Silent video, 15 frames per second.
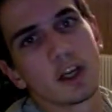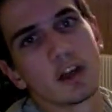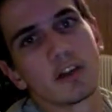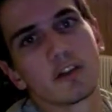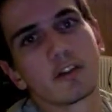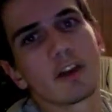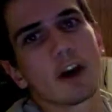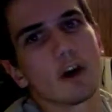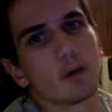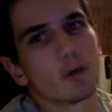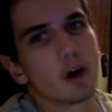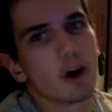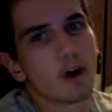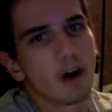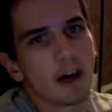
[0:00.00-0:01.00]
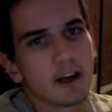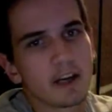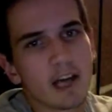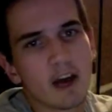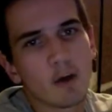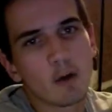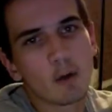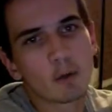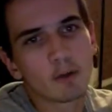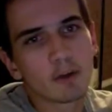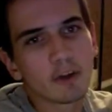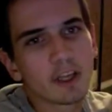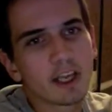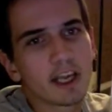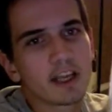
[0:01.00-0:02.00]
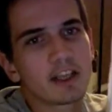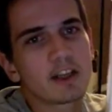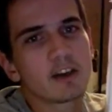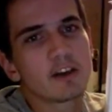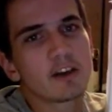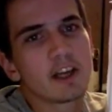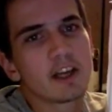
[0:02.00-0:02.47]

So, alright, now what we're looking at here